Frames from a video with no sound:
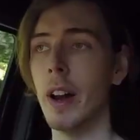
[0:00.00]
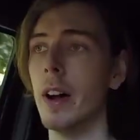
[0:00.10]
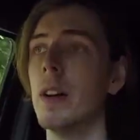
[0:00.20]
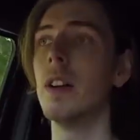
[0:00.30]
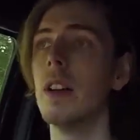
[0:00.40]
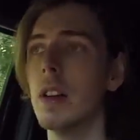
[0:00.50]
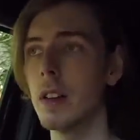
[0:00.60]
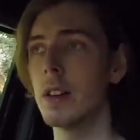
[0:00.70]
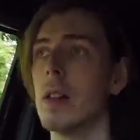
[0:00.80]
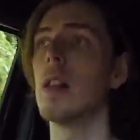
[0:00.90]
now.
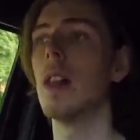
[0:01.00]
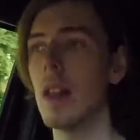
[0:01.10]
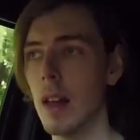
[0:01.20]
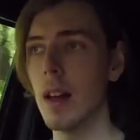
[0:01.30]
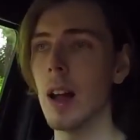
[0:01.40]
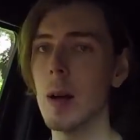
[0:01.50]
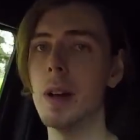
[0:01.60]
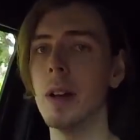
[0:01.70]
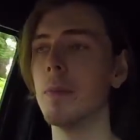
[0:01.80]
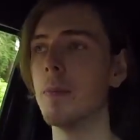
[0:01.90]
I
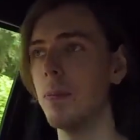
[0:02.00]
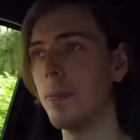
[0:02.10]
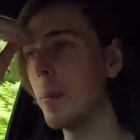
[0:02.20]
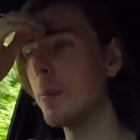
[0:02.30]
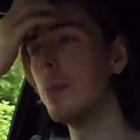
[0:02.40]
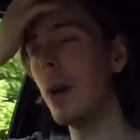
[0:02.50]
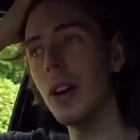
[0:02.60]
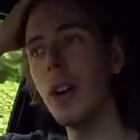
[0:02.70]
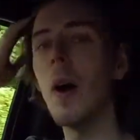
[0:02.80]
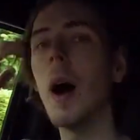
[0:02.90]
mean, I
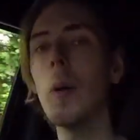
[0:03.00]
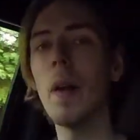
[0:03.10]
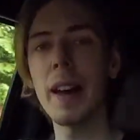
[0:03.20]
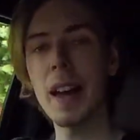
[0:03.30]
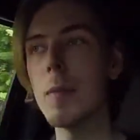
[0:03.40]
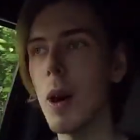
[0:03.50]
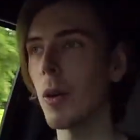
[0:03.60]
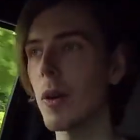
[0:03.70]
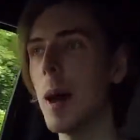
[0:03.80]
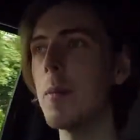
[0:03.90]
don't know how well that came out
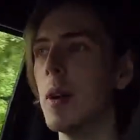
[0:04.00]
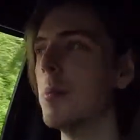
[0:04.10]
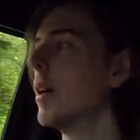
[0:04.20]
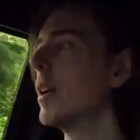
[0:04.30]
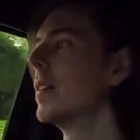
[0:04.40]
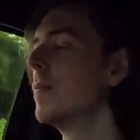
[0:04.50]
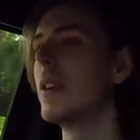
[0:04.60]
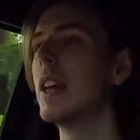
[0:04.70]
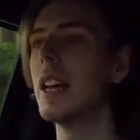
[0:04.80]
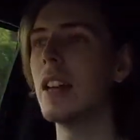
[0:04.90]
on camera, but
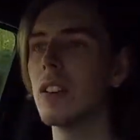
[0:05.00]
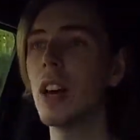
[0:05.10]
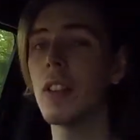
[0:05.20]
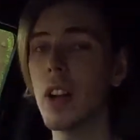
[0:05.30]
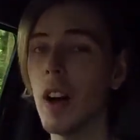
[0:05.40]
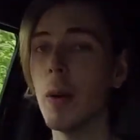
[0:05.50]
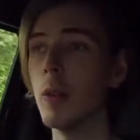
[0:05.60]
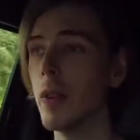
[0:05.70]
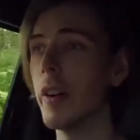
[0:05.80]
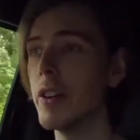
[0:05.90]
inside the car it was
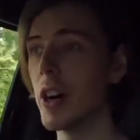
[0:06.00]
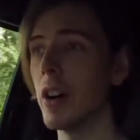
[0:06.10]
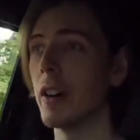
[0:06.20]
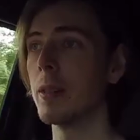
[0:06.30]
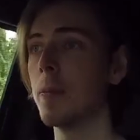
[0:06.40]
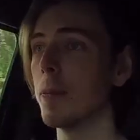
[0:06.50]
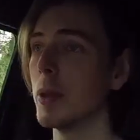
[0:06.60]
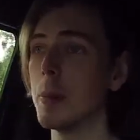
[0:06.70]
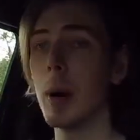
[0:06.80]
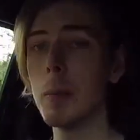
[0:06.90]
very jarring. And
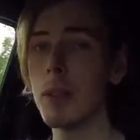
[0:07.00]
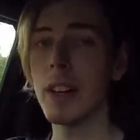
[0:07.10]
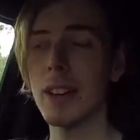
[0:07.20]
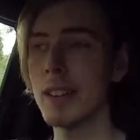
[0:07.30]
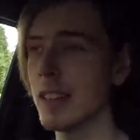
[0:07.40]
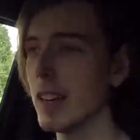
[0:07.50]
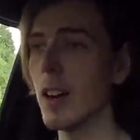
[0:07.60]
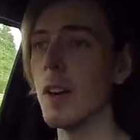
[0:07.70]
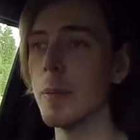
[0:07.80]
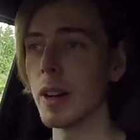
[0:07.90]
the bumps, like I said, they
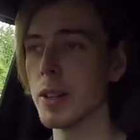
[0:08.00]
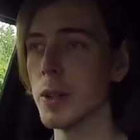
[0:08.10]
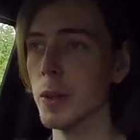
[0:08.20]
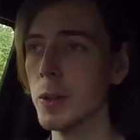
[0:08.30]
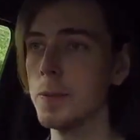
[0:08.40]
aren't big at all.